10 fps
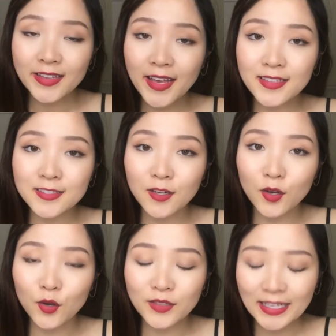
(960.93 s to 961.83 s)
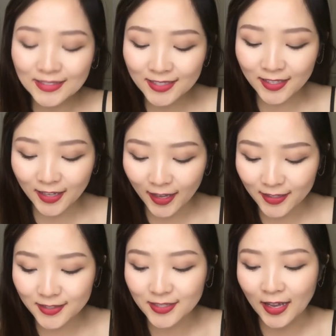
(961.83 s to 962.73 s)
Yeah, so that's it
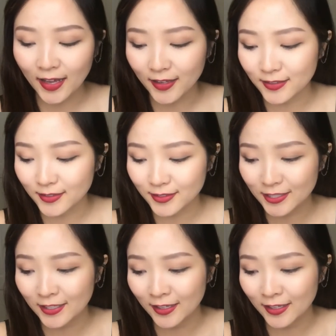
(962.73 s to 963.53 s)
guys, and